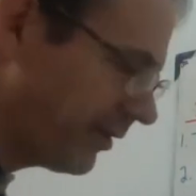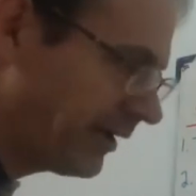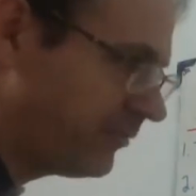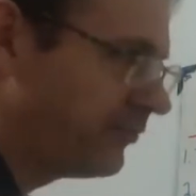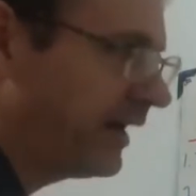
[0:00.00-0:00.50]

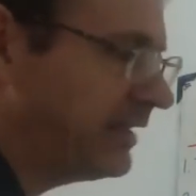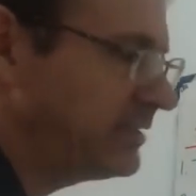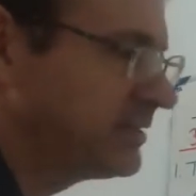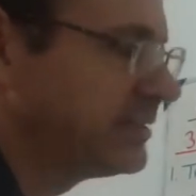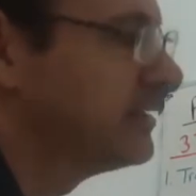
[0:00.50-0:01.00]

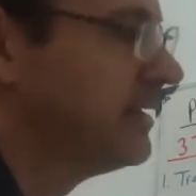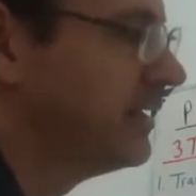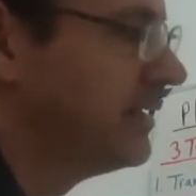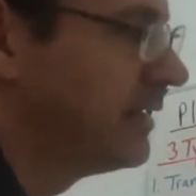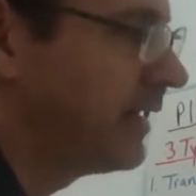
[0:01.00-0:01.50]
advice.
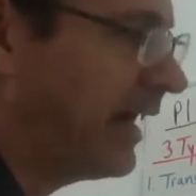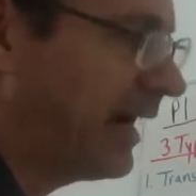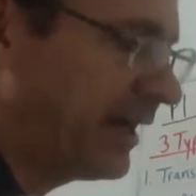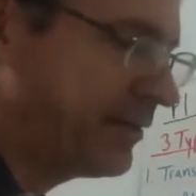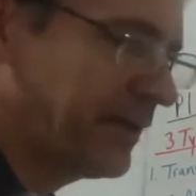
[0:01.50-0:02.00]

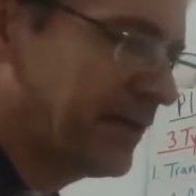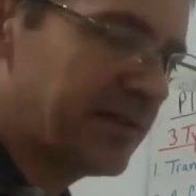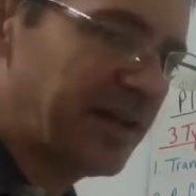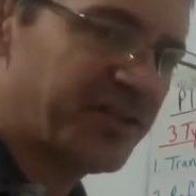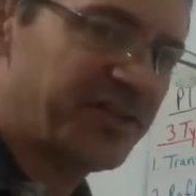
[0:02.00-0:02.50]
I think
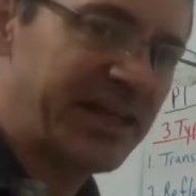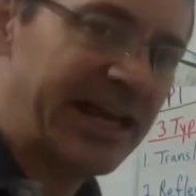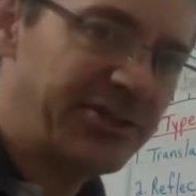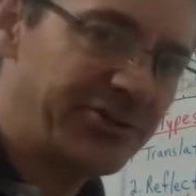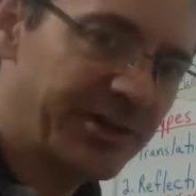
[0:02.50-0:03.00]
that's
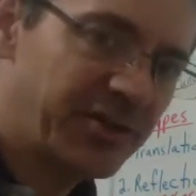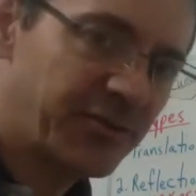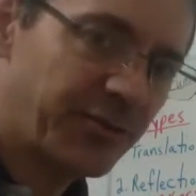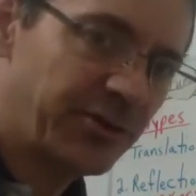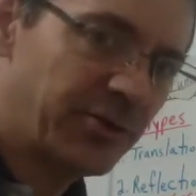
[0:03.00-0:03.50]
dangerous
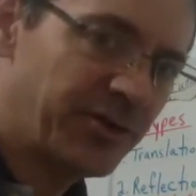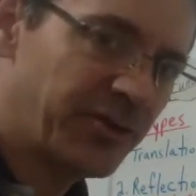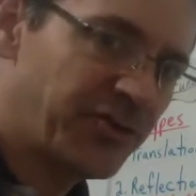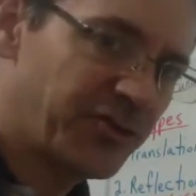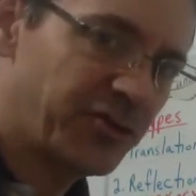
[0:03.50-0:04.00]
for you as a
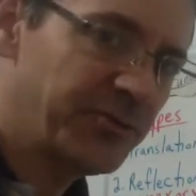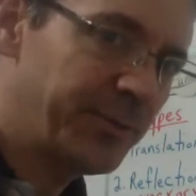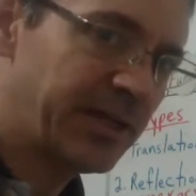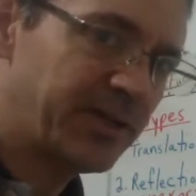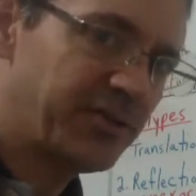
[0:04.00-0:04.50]
student
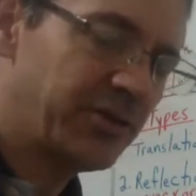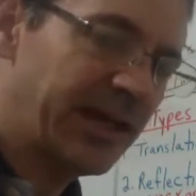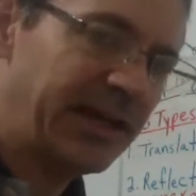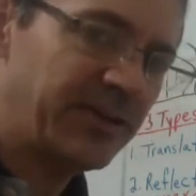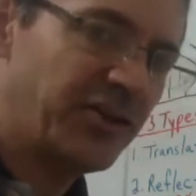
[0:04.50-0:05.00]
because you
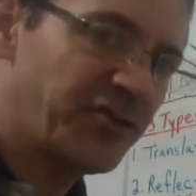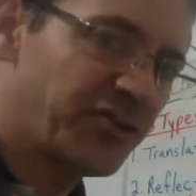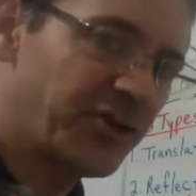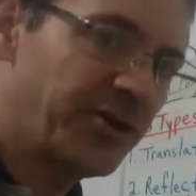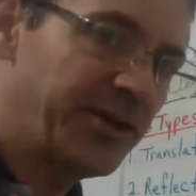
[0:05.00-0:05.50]
can't
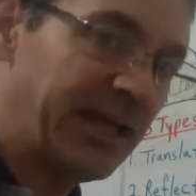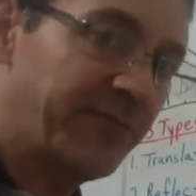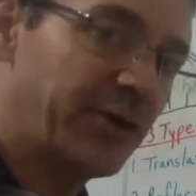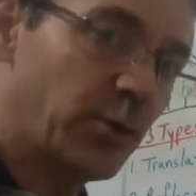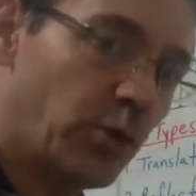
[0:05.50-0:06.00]
discern if
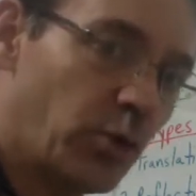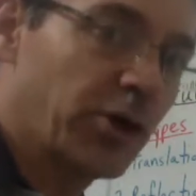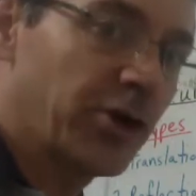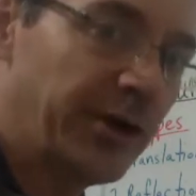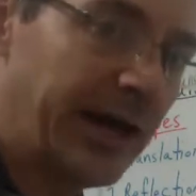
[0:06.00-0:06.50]
it will
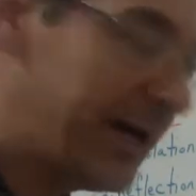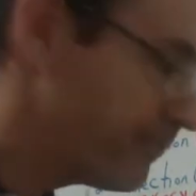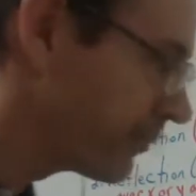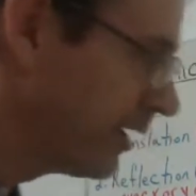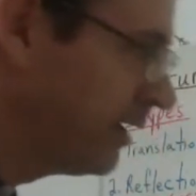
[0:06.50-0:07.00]
work or not.
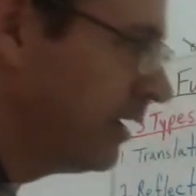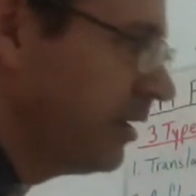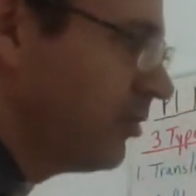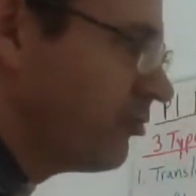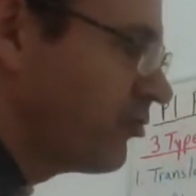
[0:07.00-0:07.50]

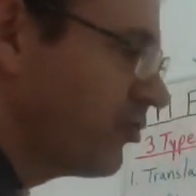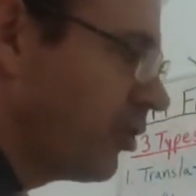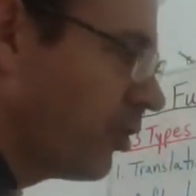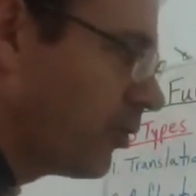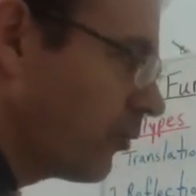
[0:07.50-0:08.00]

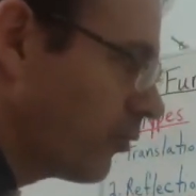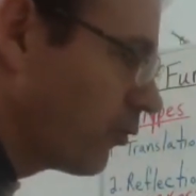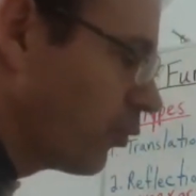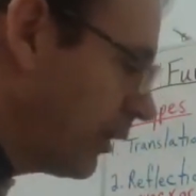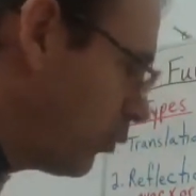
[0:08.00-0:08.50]
So
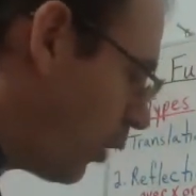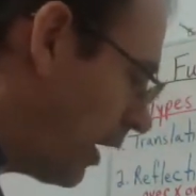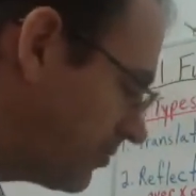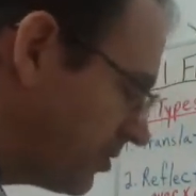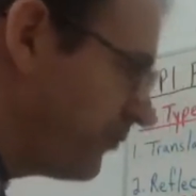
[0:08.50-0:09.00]
we
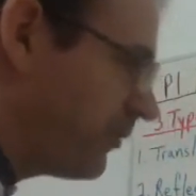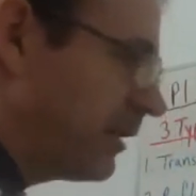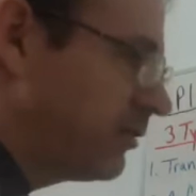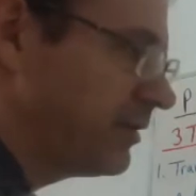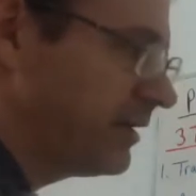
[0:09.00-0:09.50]
want to
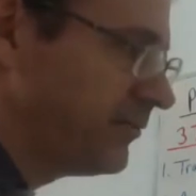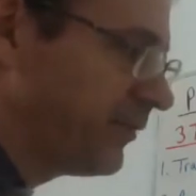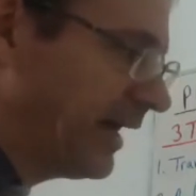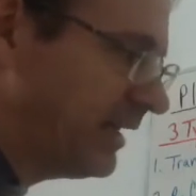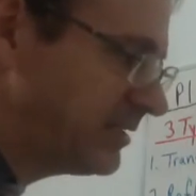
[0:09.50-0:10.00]
follow the
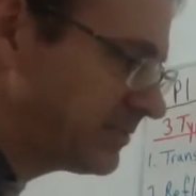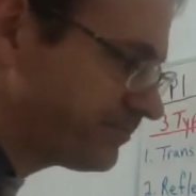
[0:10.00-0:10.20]
advice.